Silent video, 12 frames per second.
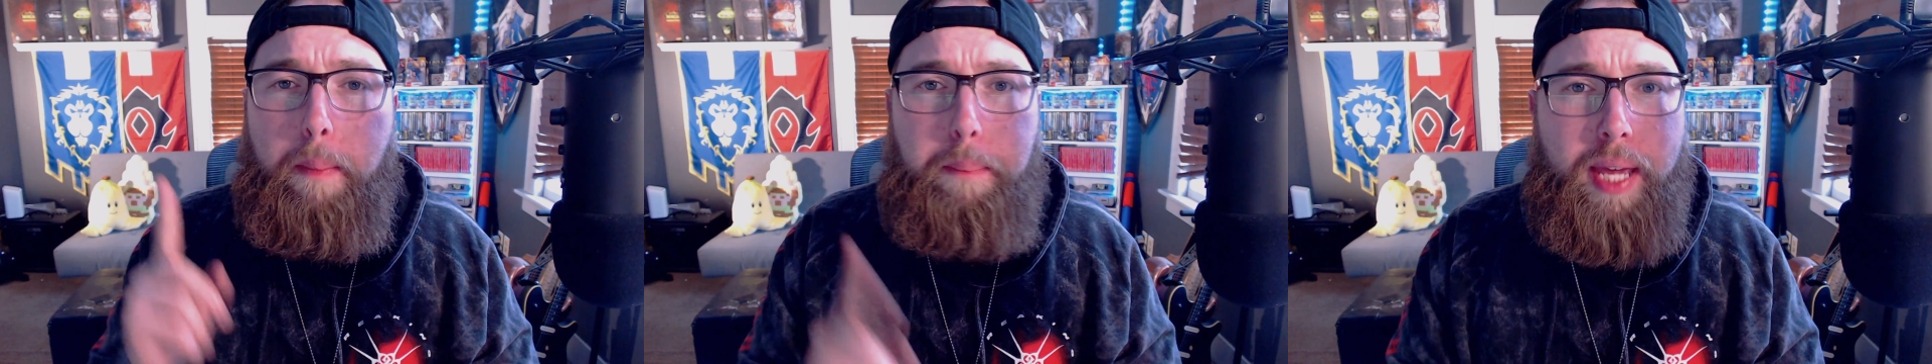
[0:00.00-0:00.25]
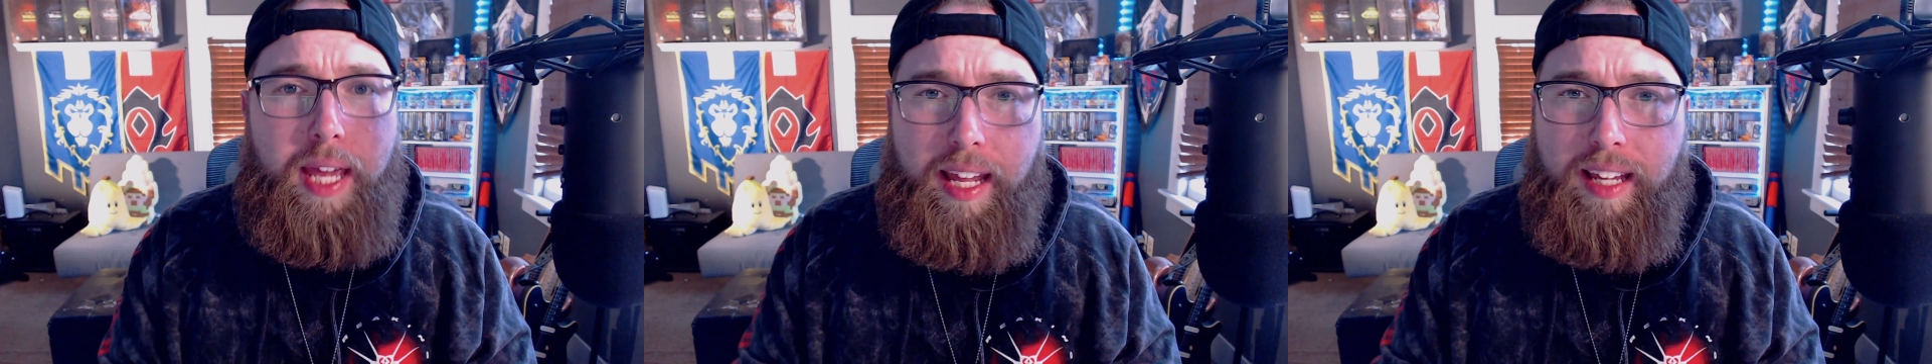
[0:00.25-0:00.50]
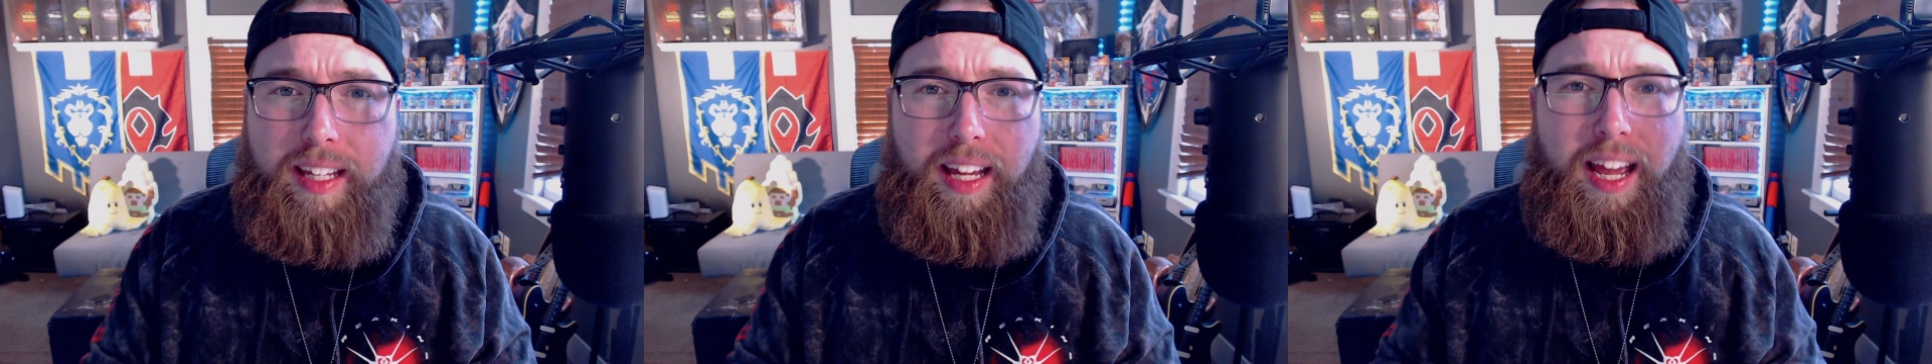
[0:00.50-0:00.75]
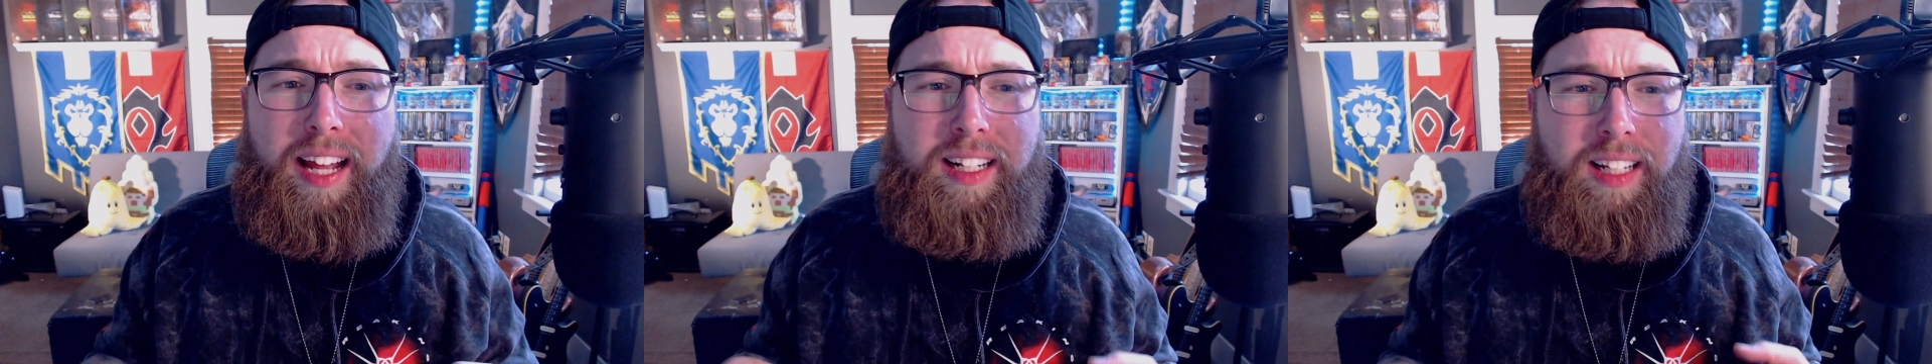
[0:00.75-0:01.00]
pink,
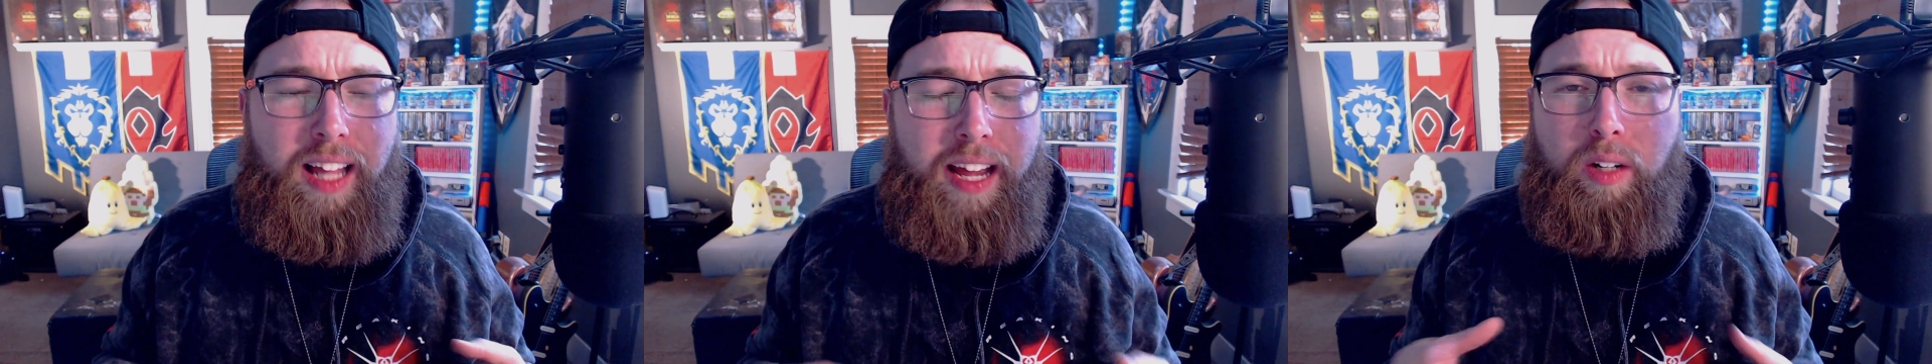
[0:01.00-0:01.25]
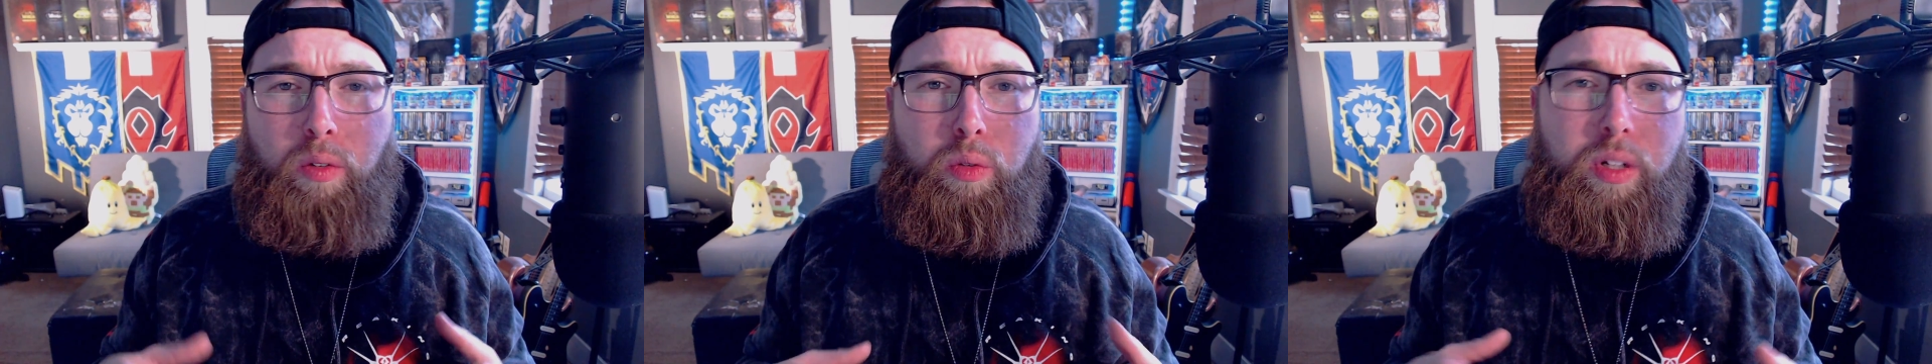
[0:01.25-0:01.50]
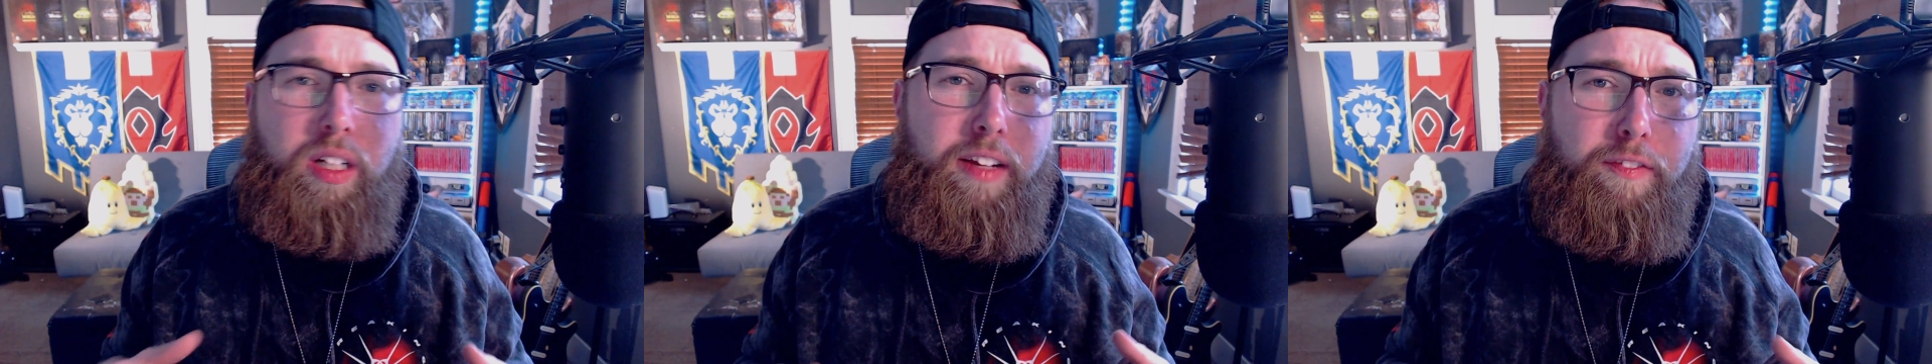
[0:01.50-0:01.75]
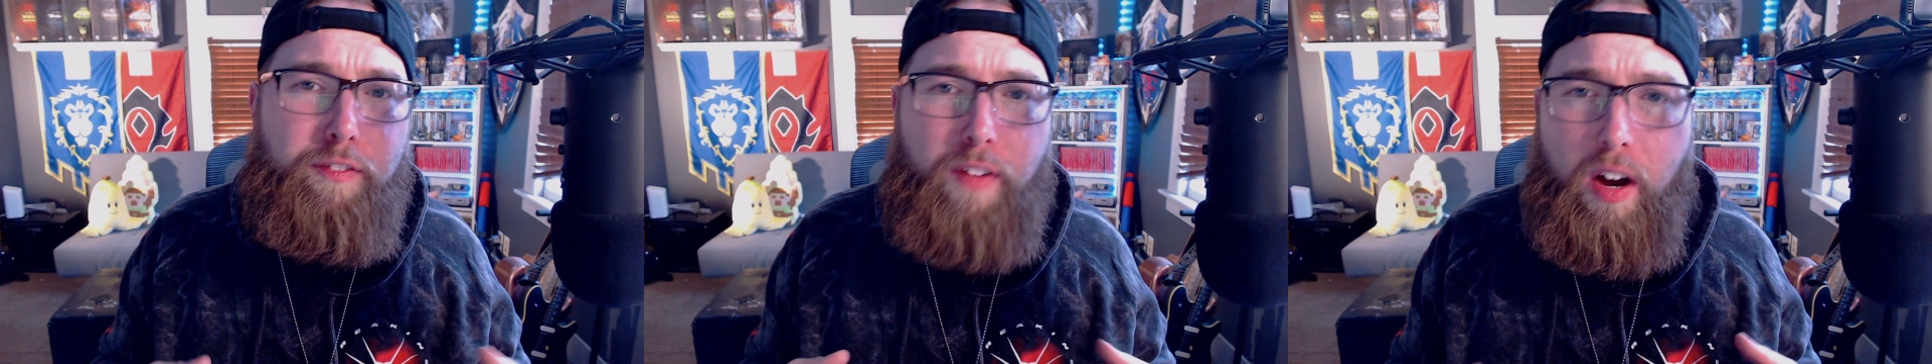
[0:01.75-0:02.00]
and like a really
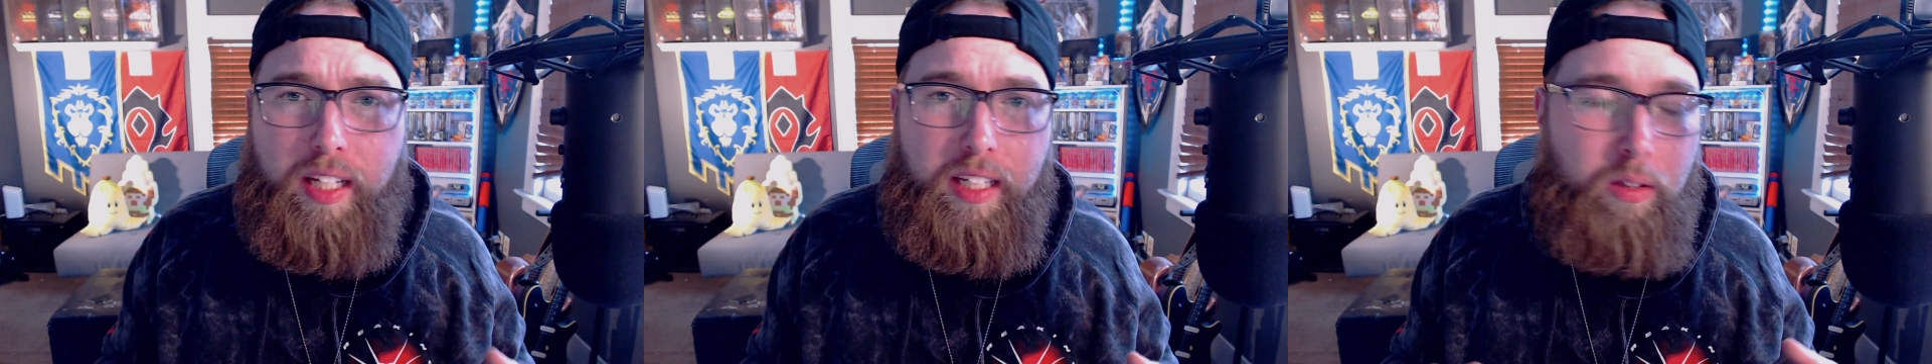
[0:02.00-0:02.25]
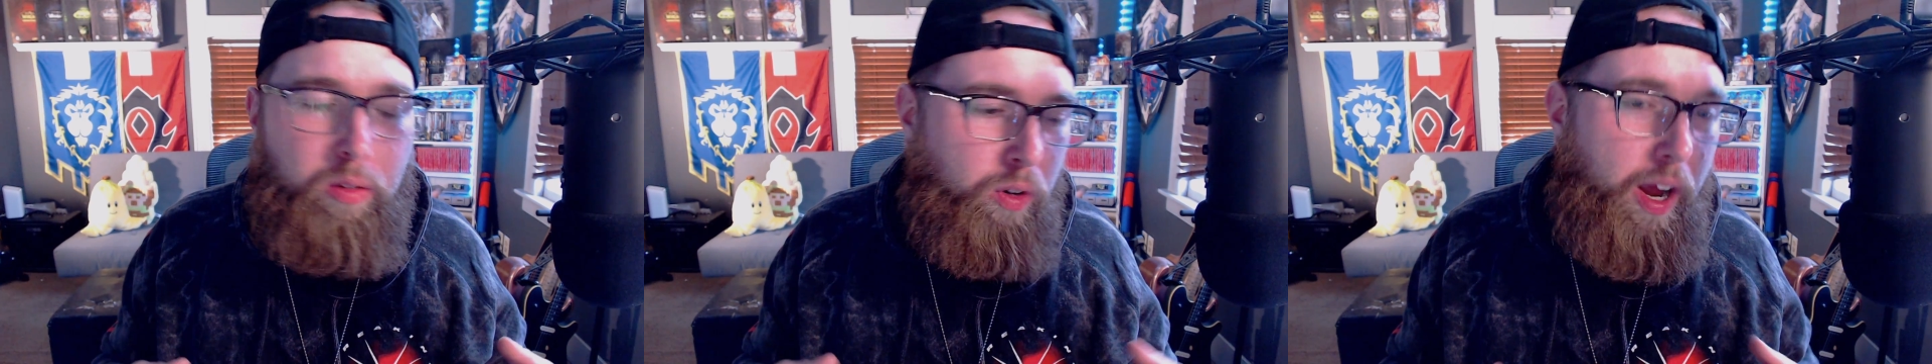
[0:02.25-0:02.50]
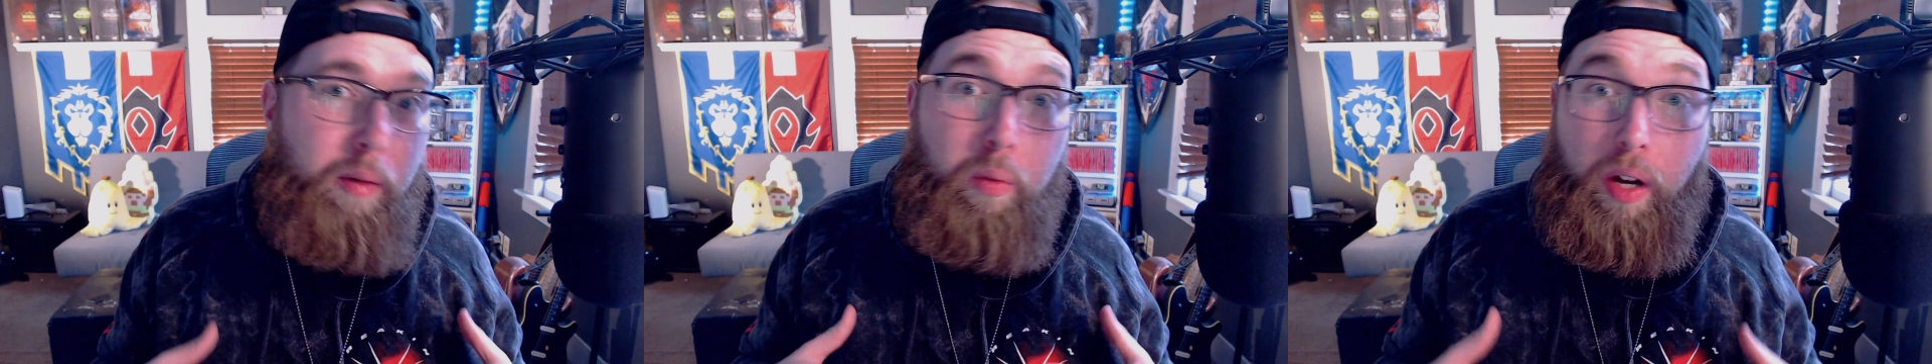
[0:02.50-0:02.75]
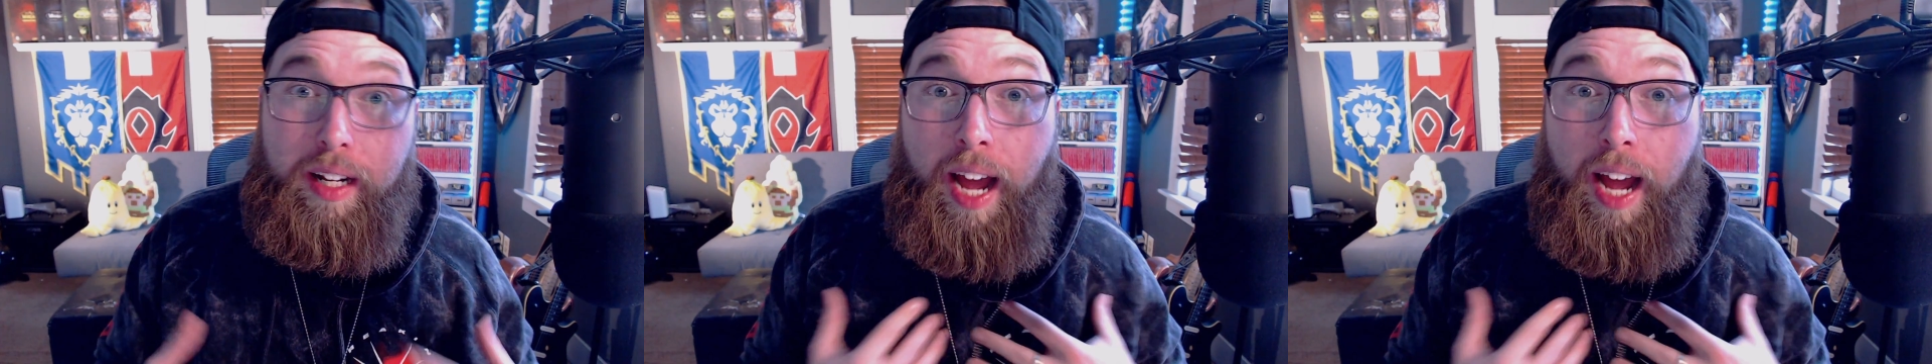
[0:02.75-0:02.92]
funky red one.